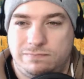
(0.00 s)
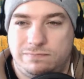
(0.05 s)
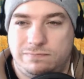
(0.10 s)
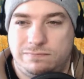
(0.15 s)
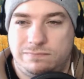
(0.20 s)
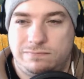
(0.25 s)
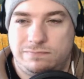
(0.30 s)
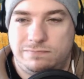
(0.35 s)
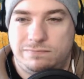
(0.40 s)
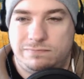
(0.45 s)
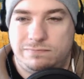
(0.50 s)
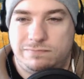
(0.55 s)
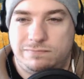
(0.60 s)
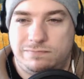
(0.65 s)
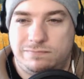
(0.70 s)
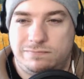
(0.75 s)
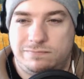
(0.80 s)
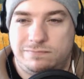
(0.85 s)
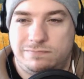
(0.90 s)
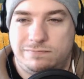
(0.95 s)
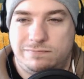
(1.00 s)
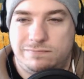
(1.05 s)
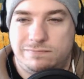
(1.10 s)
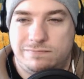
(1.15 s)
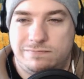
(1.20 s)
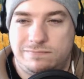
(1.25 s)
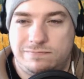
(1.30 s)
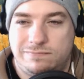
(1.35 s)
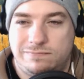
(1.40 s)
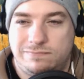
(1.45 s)

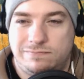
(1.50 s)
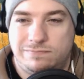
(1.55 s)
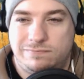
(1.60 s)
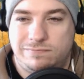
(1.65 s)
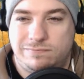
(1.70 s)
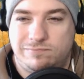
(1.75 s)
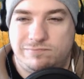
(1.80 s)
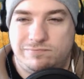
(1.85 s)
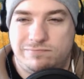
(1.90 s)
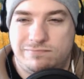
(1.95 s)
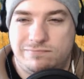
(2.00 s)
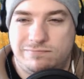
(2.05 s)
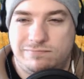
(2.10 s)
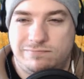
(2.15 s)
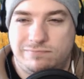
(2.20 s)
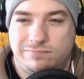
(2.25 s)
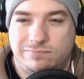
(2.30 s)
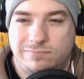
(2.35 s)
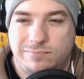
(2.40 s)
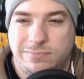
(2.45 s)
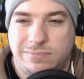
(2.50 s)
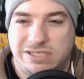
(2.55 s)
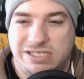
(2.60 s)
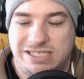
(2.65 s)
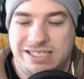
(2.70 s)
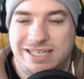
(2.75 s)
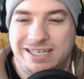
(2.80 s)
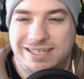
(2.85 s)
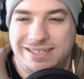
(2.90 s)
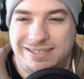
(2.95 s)

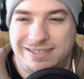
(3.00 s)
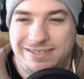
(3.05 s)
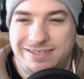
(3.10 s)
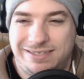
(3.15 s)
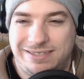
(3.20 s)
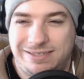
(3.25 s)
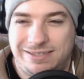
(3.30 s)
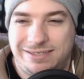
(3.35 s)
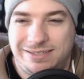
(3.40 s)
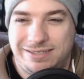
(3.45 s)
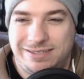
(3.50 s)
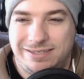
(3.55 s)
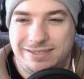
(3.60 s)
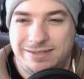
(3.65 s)
No words are spoken by the person on screen.